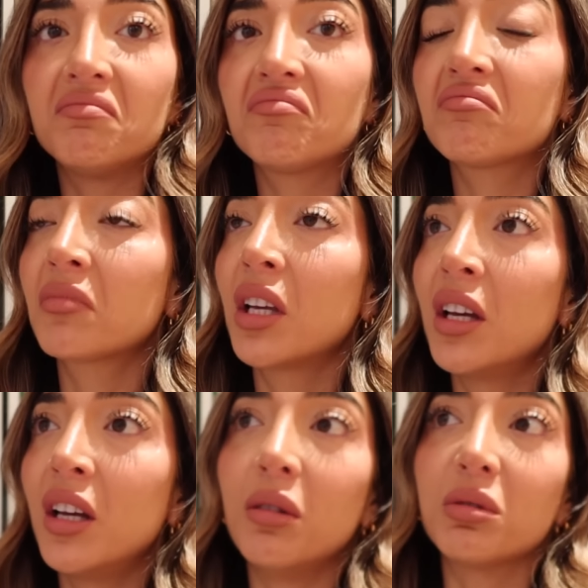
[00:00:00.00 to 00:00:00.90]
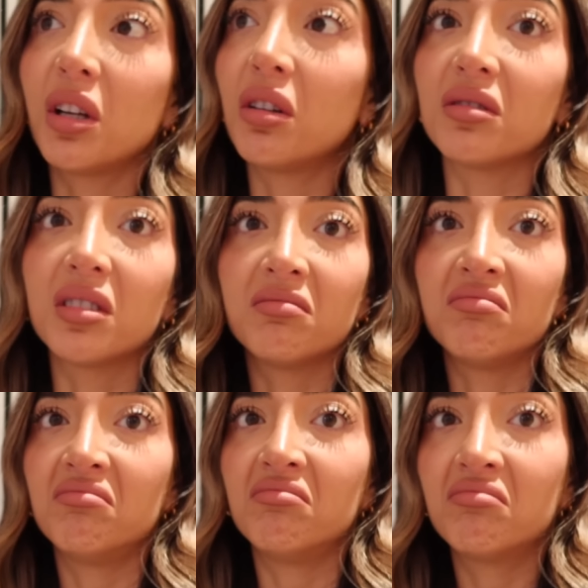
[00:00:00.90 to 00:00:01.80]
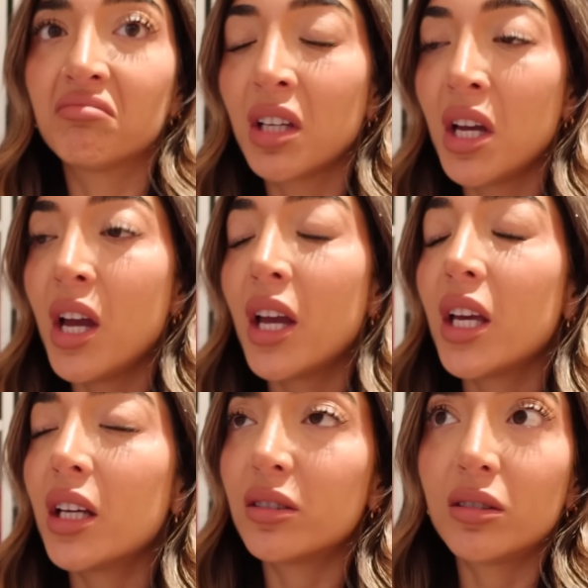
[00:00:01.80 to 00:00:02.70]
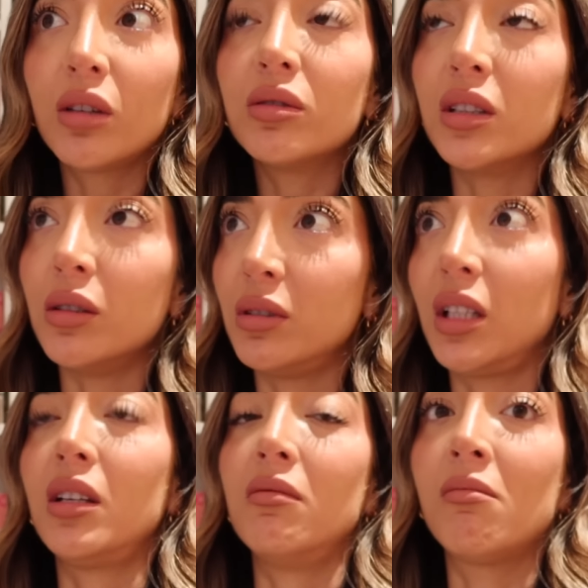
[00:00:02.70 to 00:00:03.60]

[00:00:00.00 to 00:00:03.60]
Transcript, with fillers: it was it was old. It was already old. He is so snooty.